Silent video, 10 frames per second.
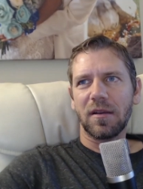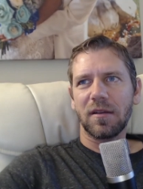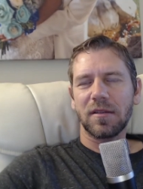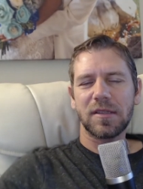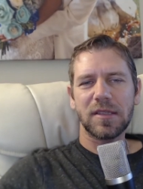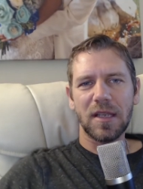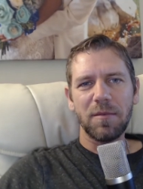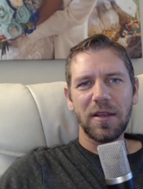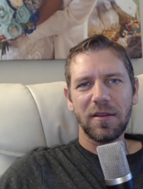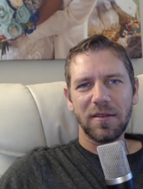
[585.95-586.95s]

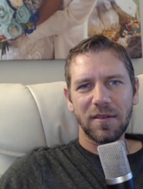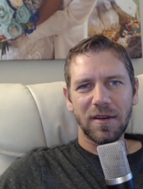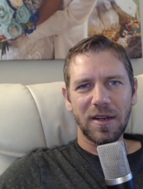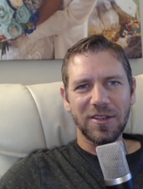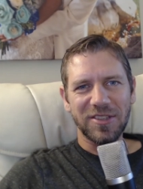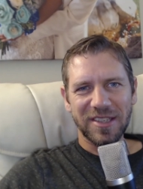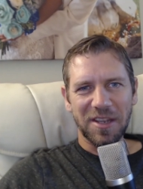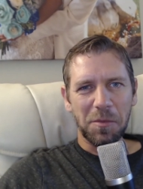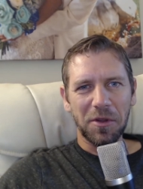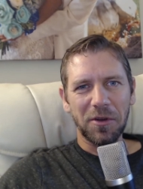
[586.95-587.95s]
skimmy right you just
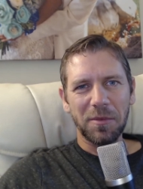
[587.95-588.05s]
skim a little bit